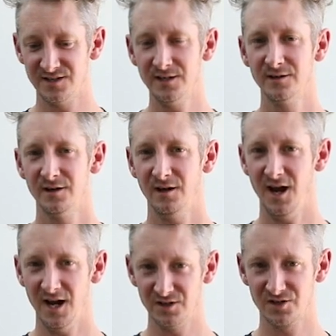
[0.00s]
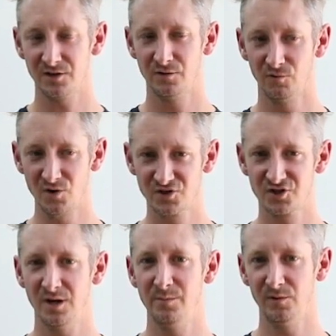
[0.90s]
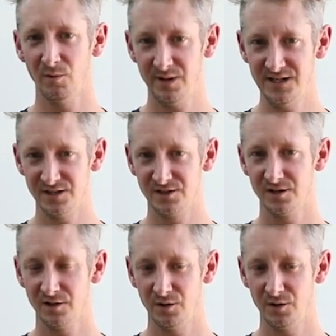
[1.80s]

easy, and roasts can be repeated